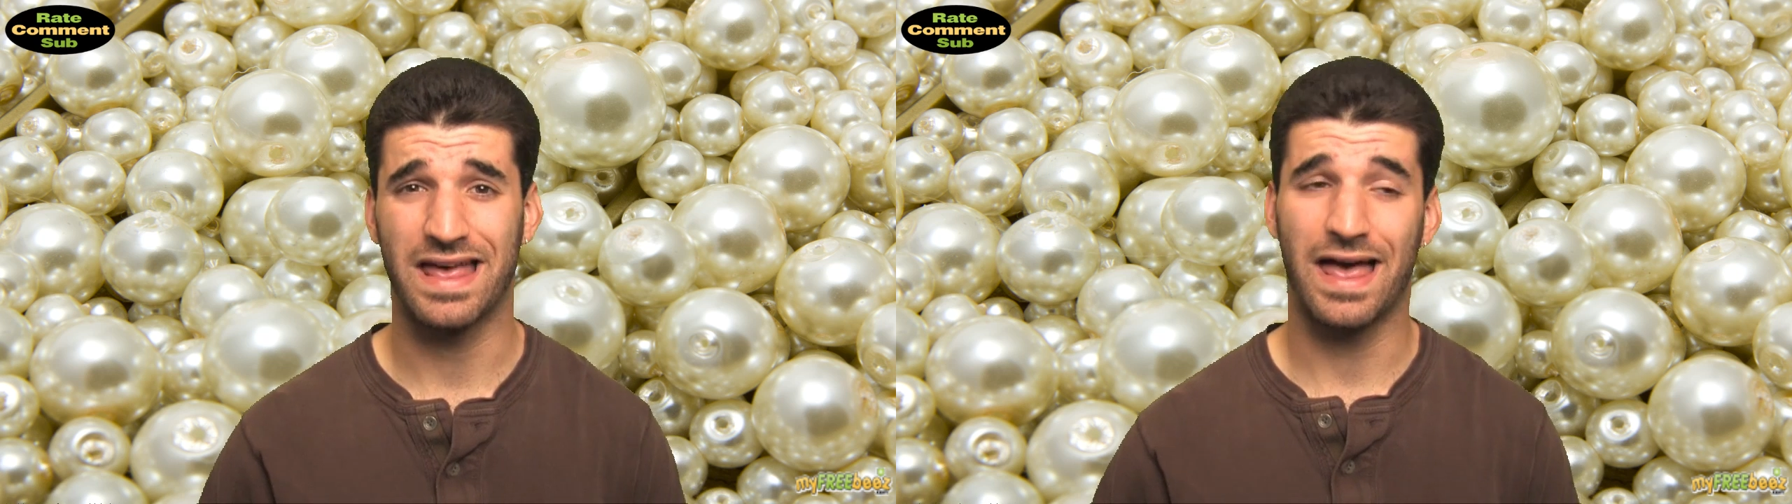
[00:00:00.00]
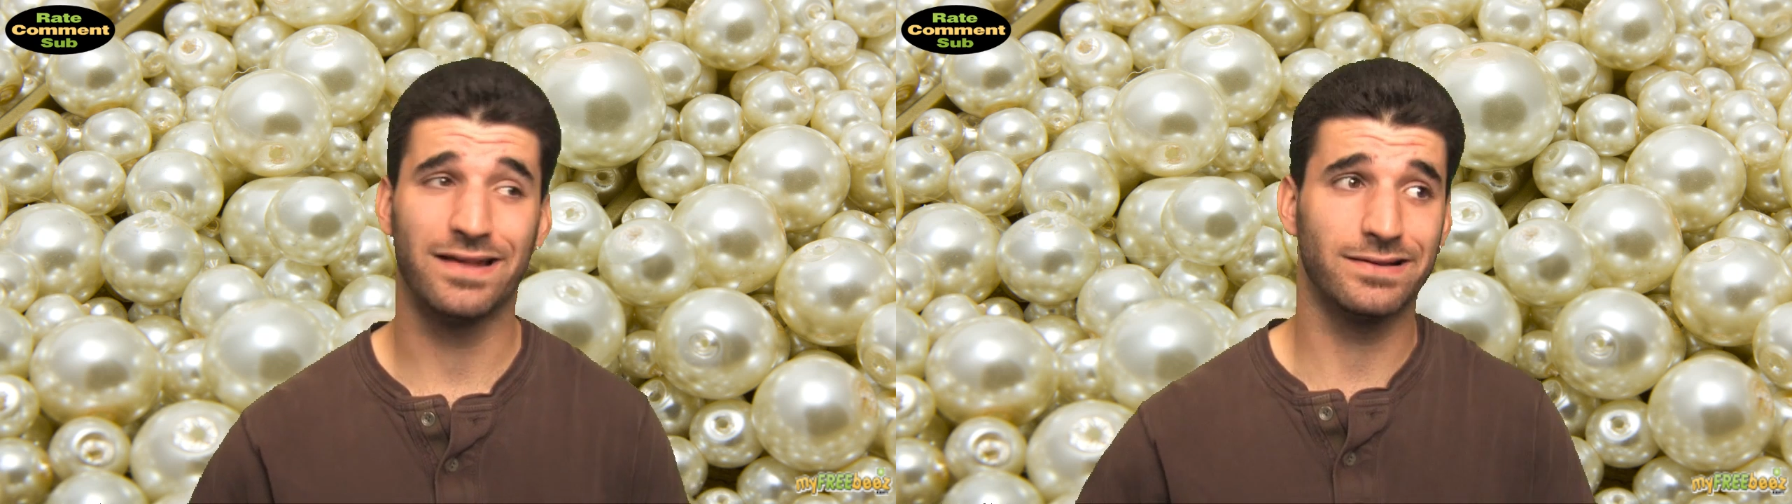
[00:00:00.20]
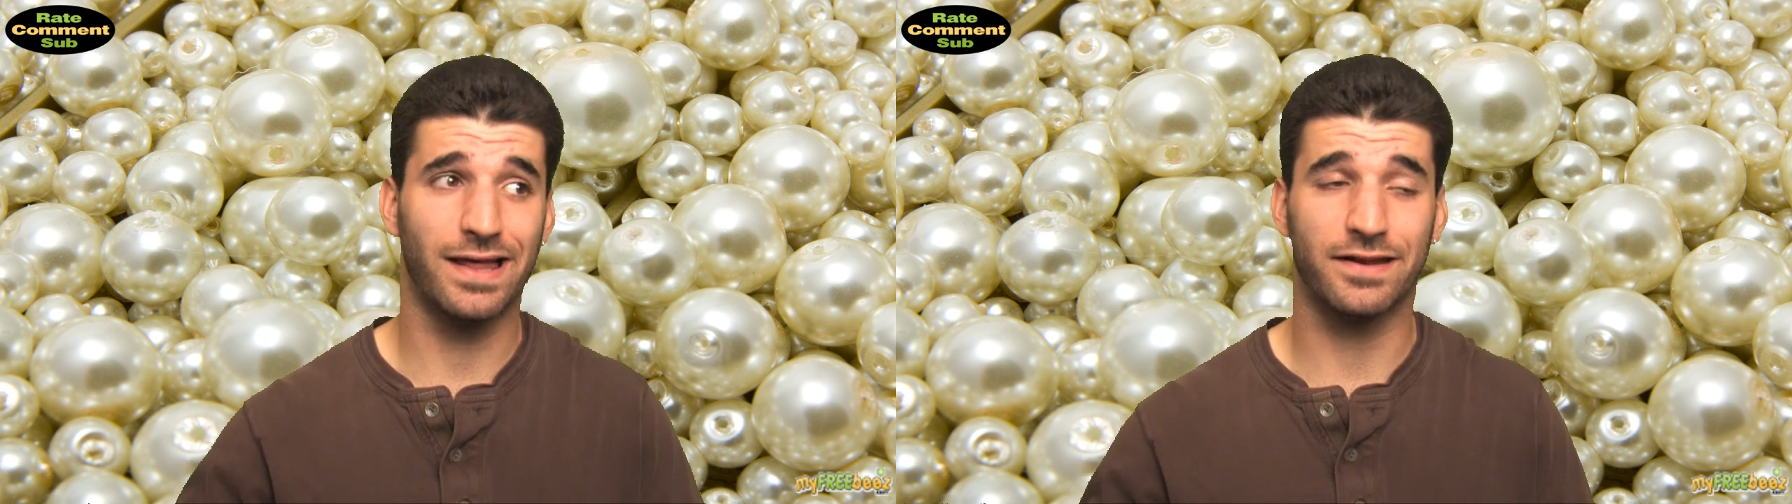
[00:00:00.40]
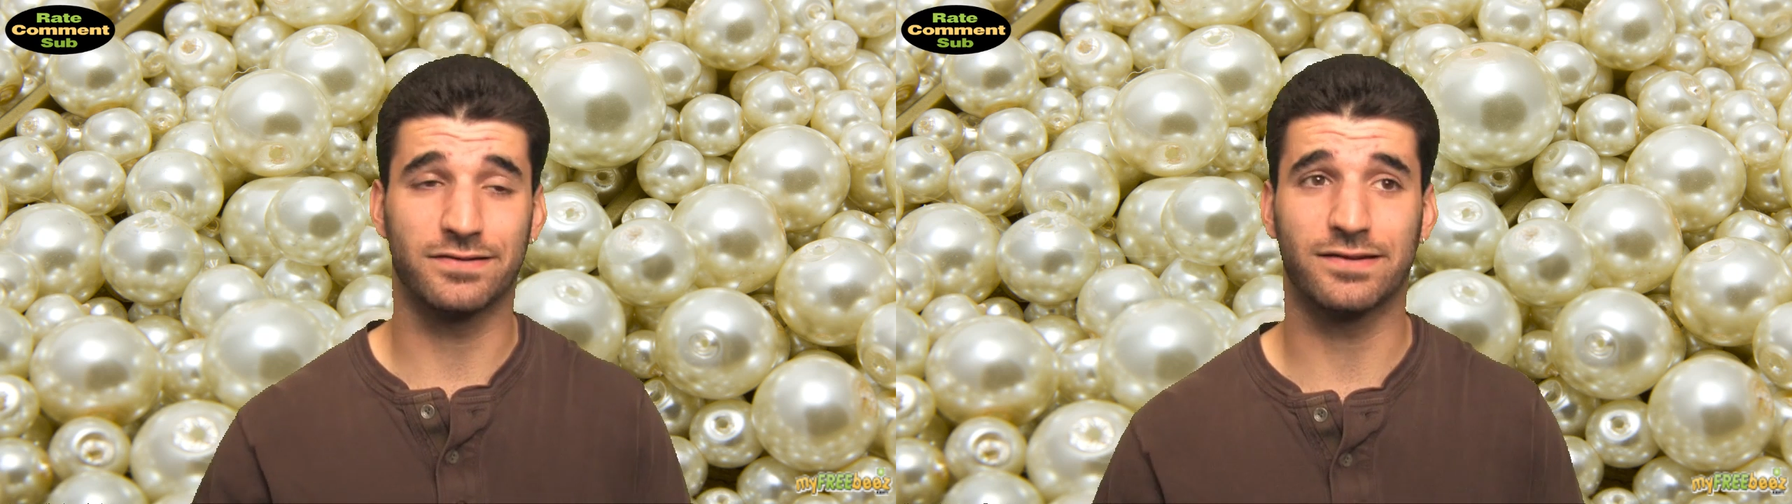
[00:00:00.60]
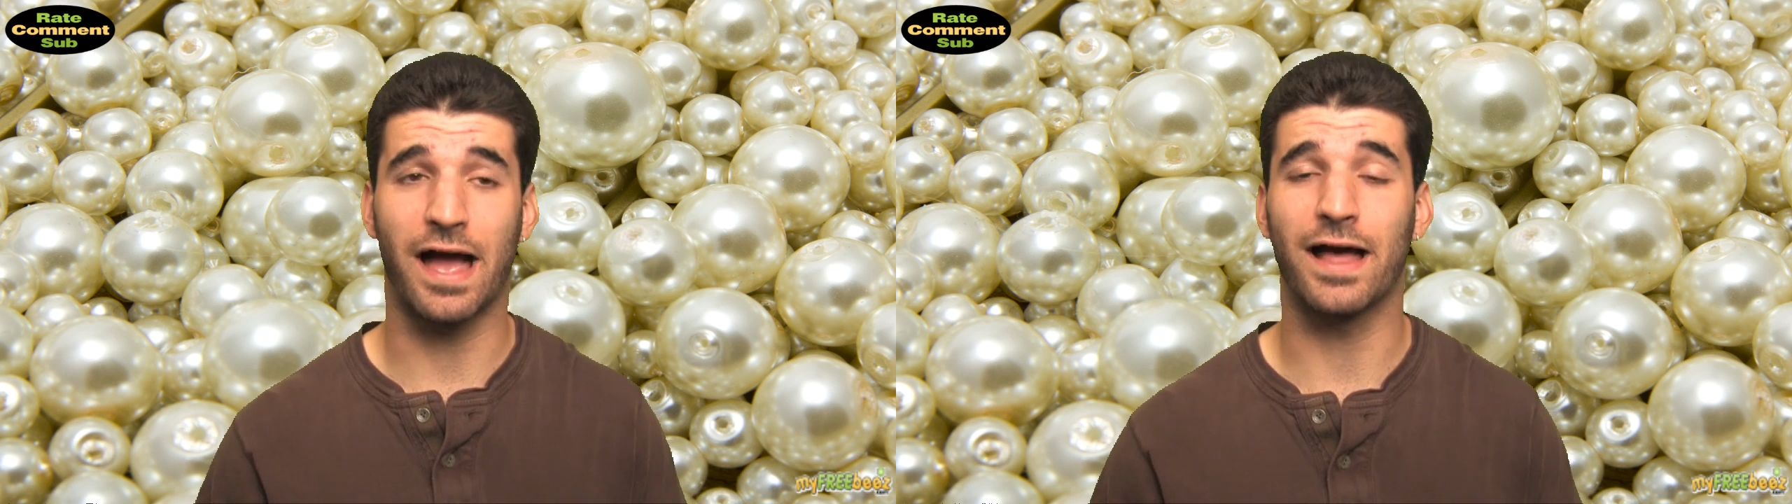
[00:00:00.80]
has a lot of
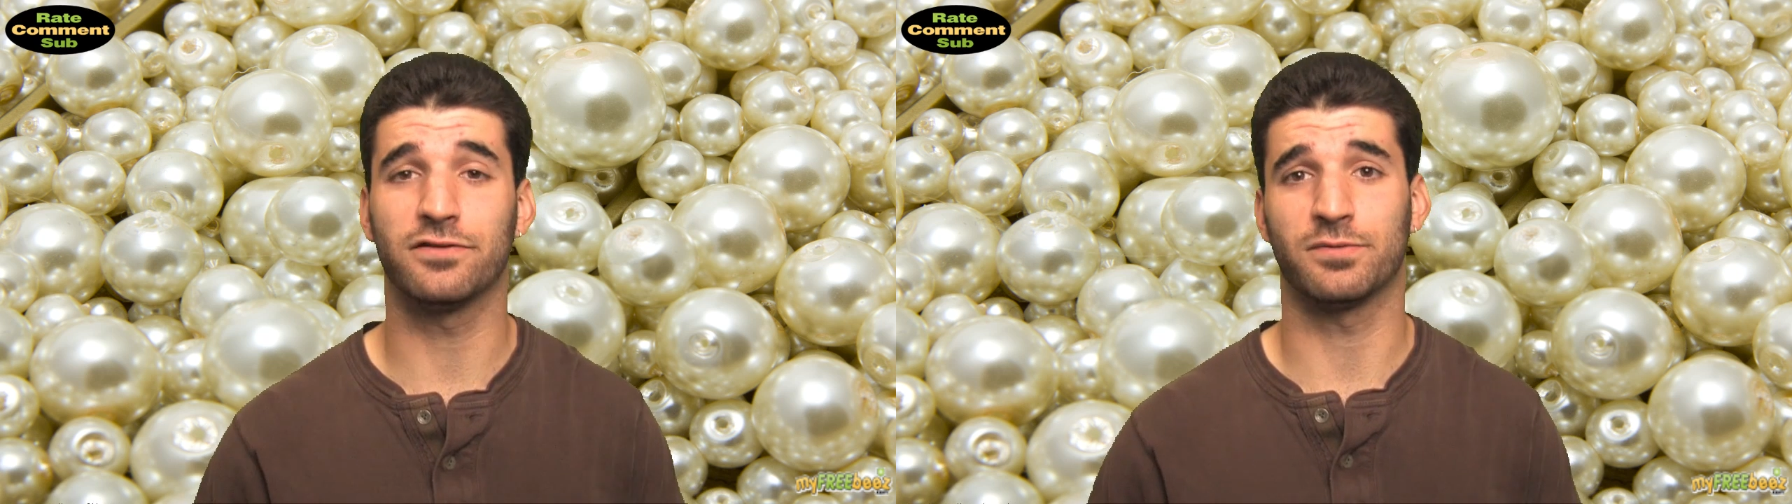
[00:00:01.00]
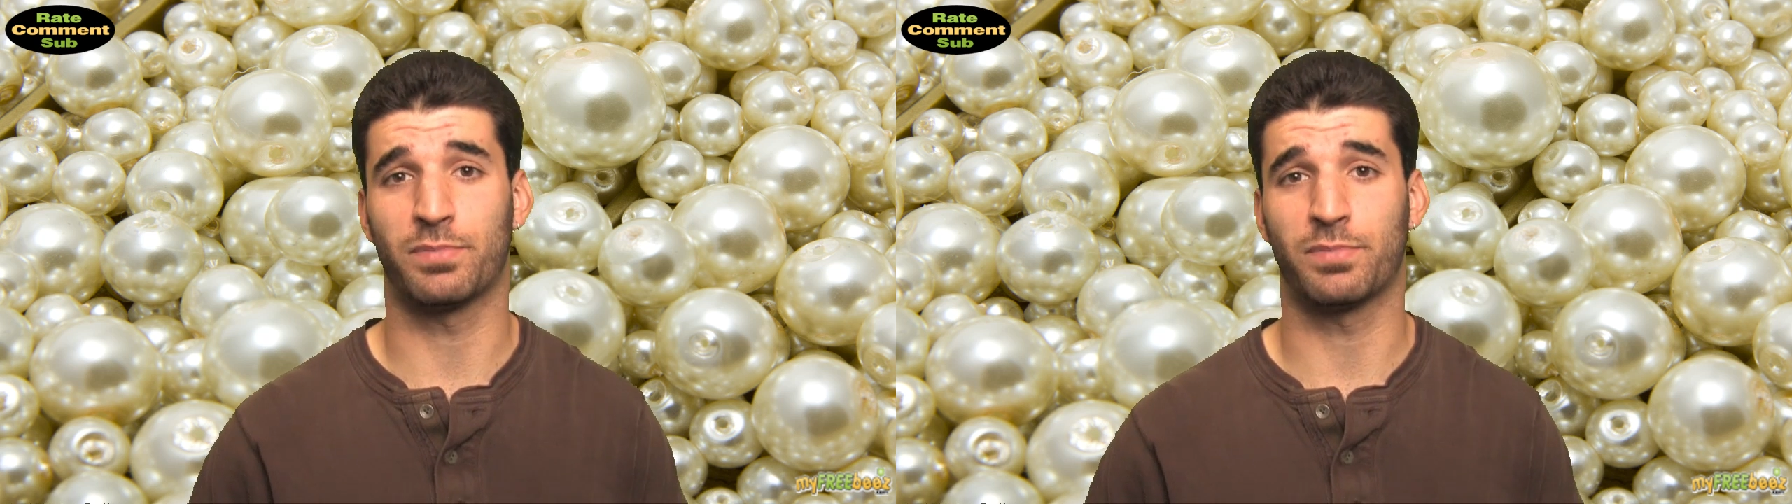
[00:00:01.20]
styles of